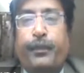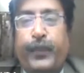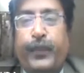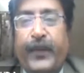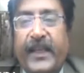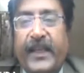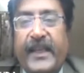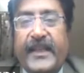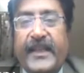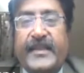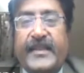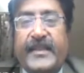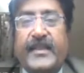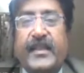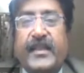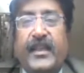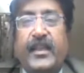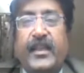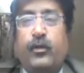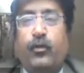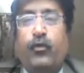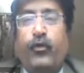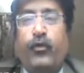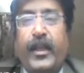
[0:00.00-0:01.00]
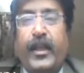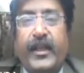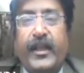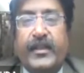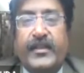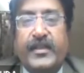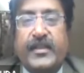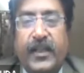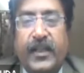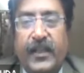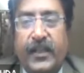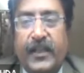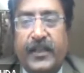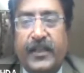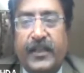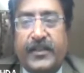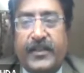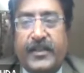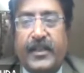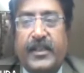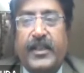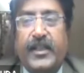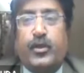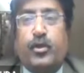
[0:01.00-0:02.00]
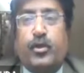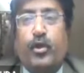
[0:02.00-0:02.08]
placed in various industries,